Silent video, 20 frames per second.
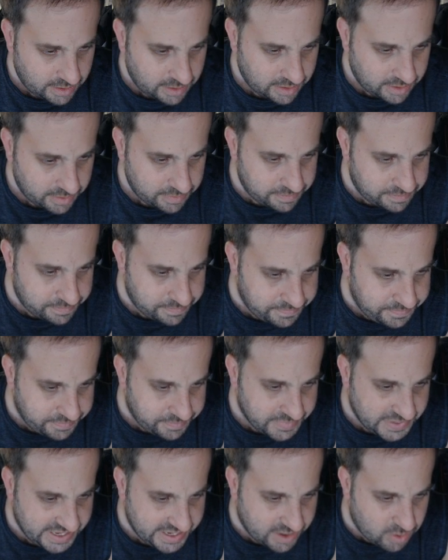
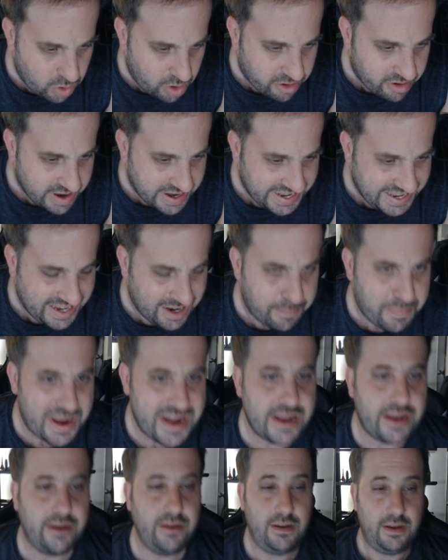Mi goreng iga
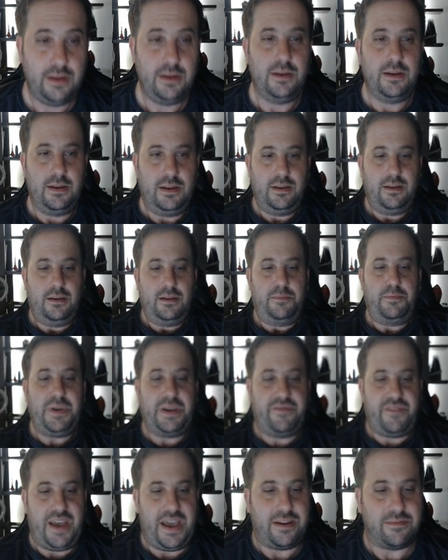penyet. Big
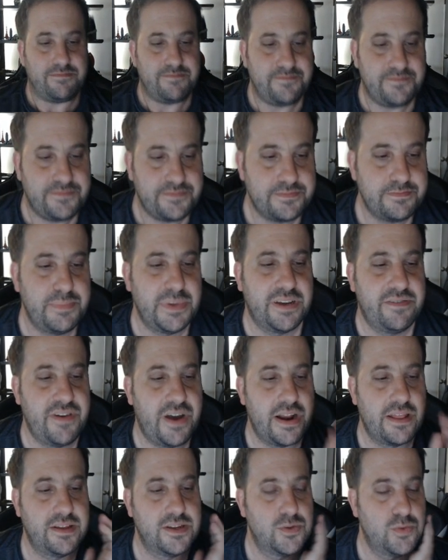fan
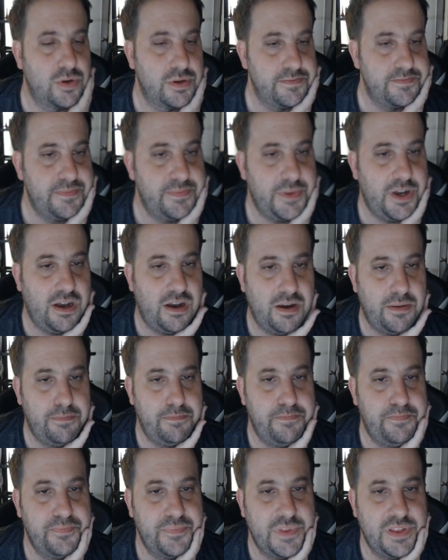of this
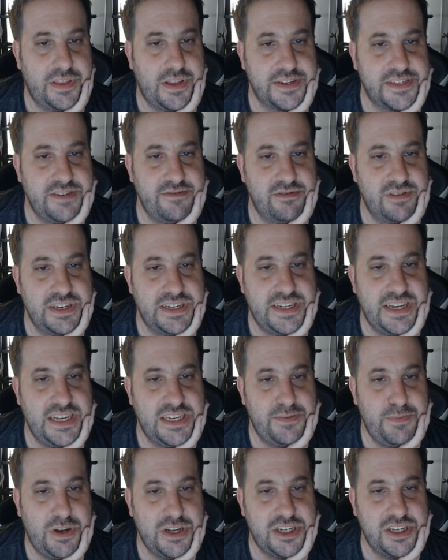one. Doesn't really
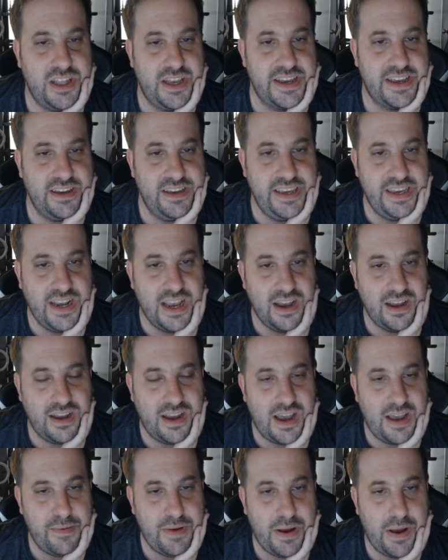taste much like iga.
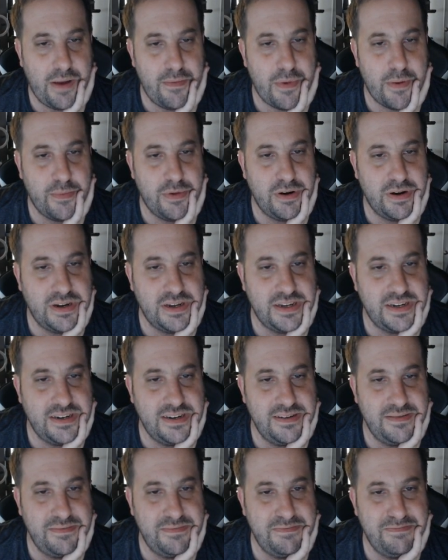I remember
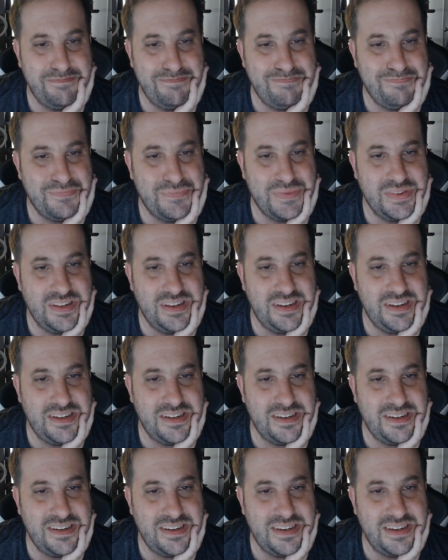
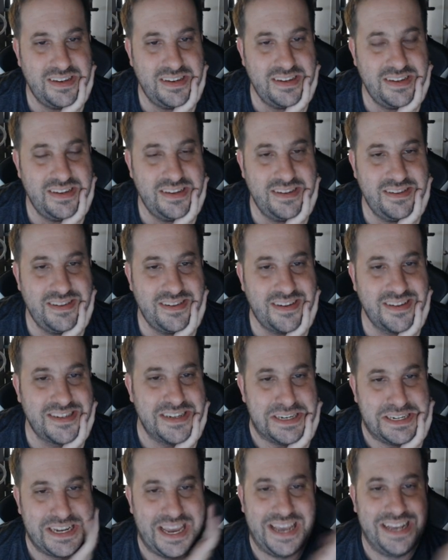it
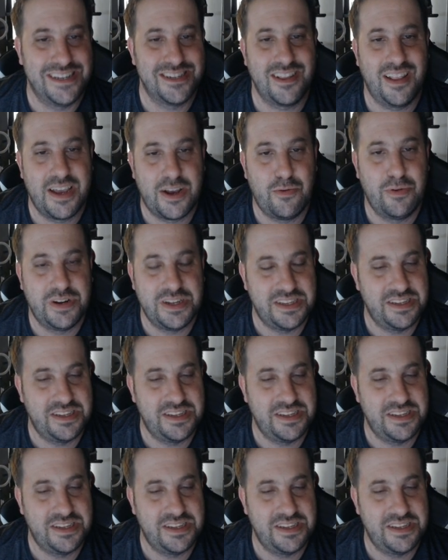doesn't taste like what it